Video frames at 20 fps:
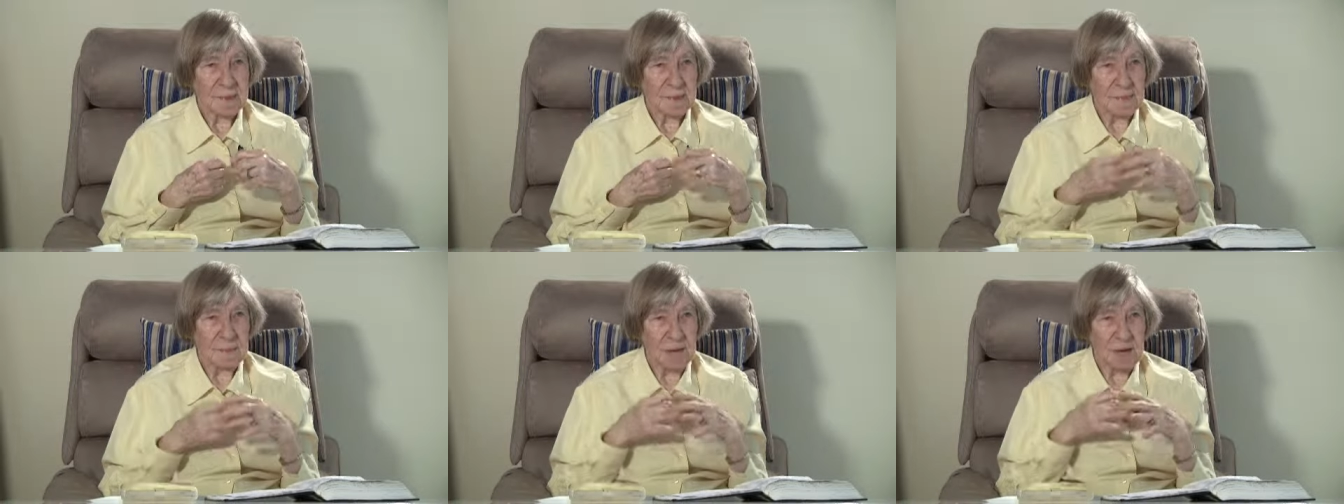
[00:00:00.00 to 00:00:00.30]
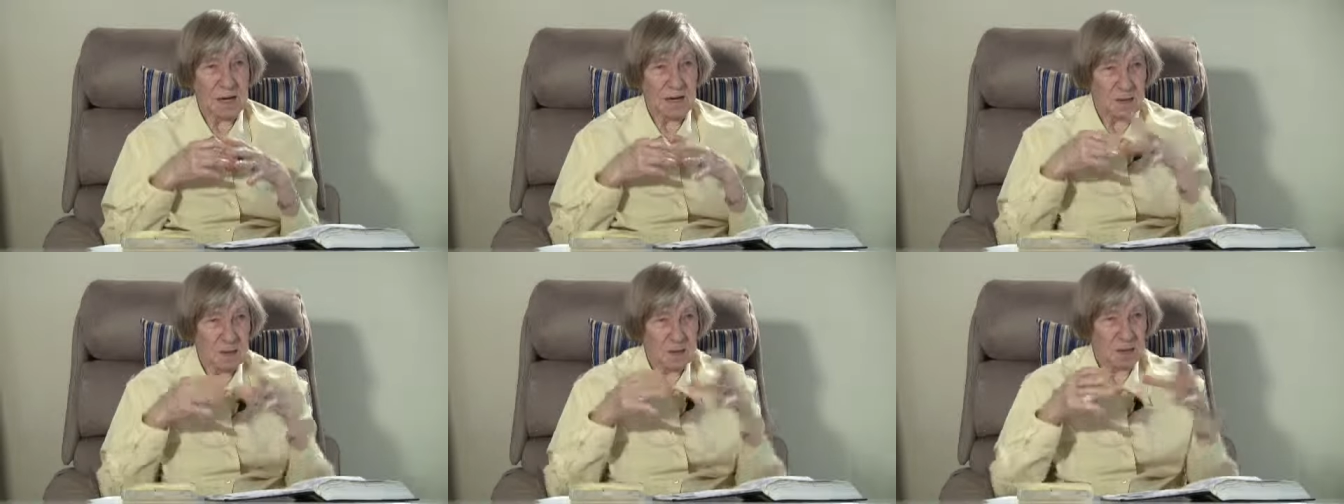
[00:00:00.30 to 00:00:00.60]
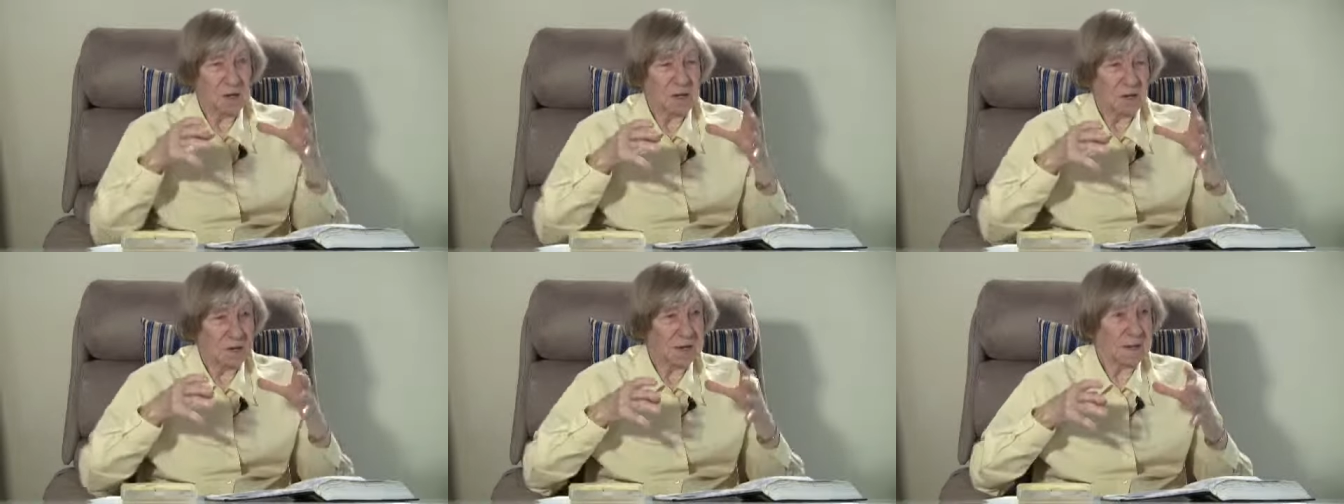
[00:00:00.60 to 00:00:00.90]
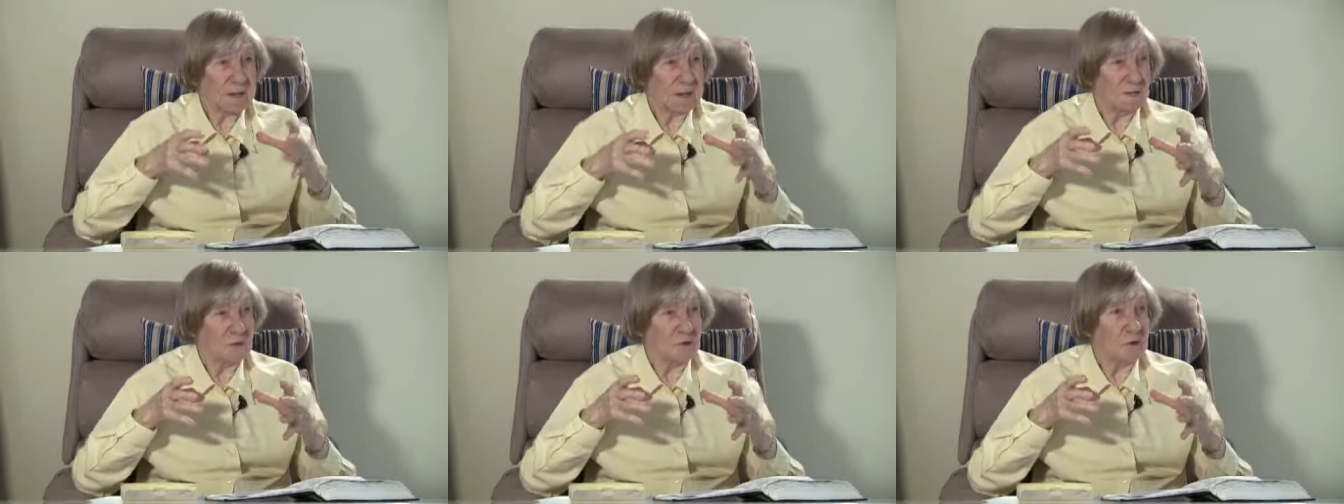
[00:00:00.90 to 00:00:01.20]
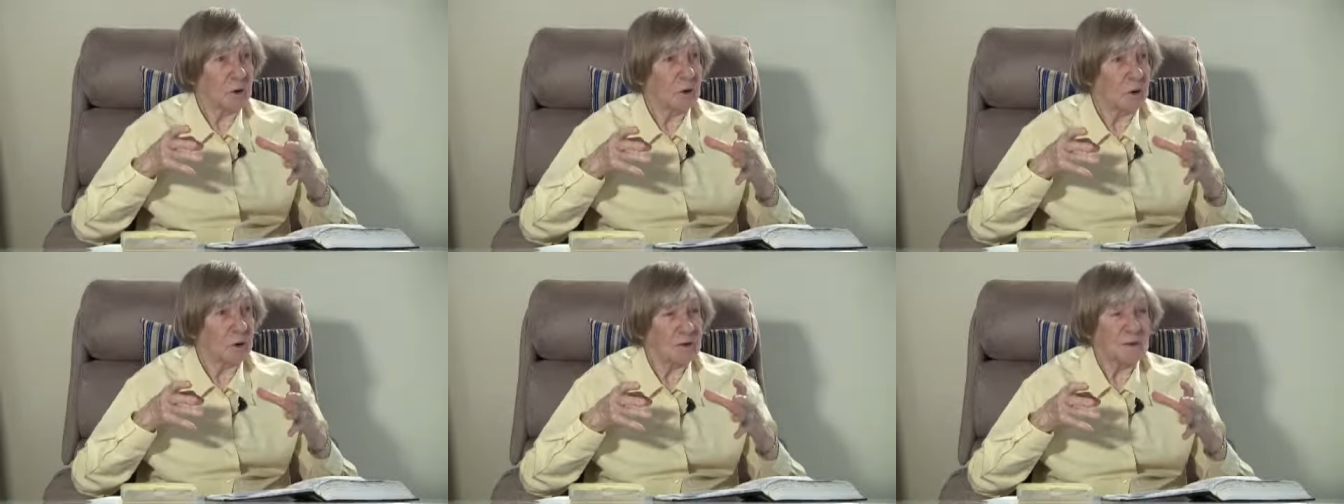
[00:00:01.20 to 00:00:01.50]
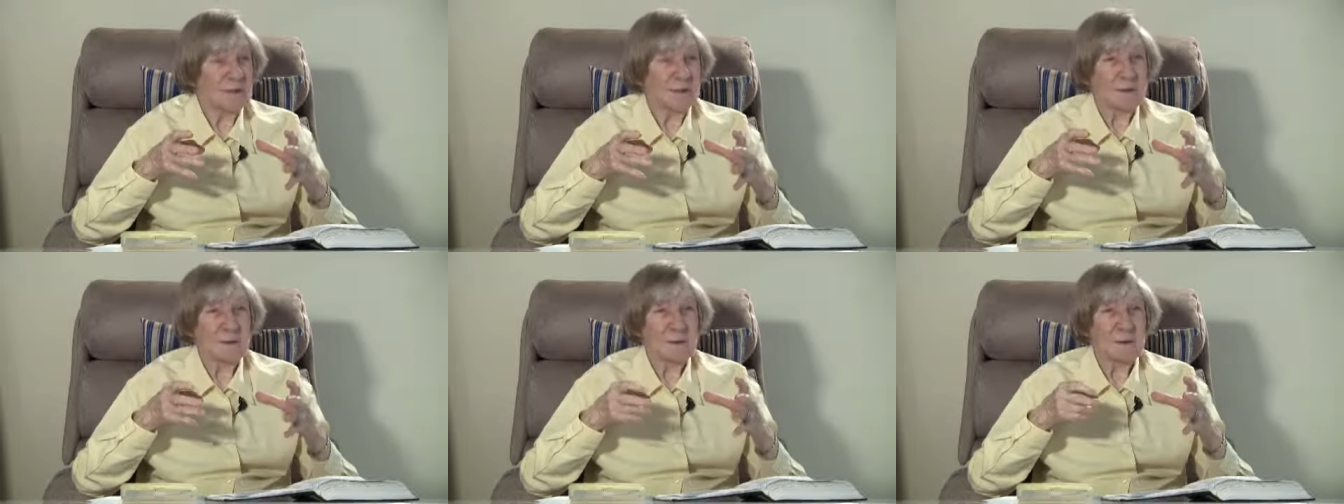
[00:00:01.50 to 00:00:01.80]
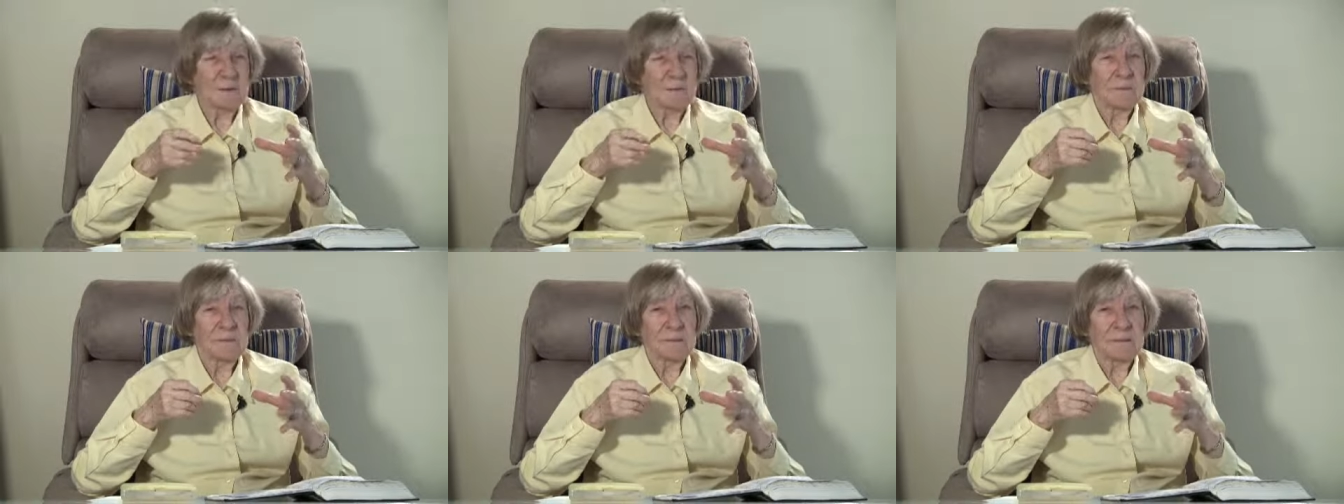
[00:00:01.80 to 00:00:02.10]
It means you're using your
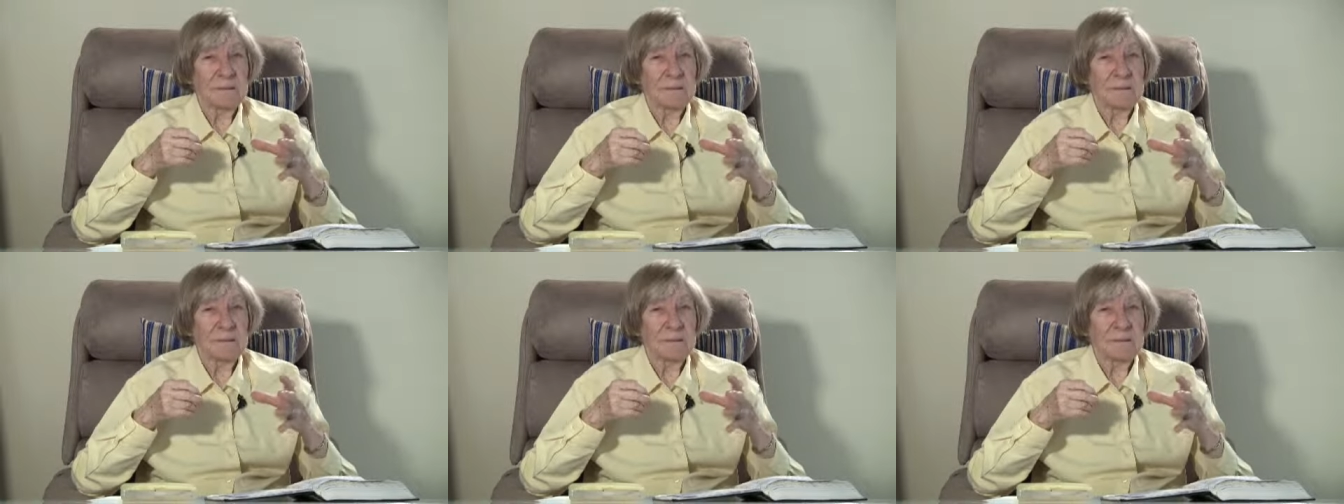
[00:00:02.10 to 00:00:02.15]
voice.